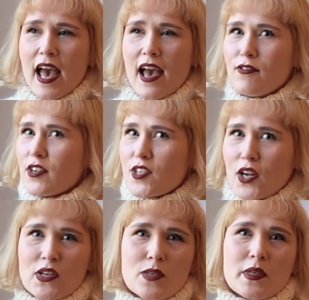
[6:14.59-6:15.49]
every
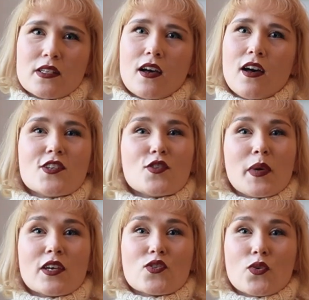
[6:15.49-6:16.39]
stone has been turned to
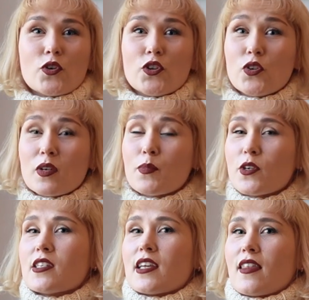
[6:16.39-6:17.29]
make sure you can
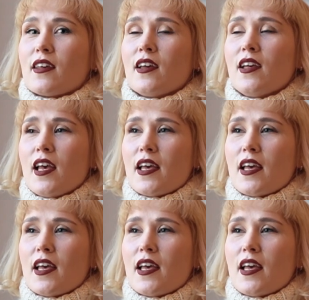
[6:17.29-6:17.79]
put together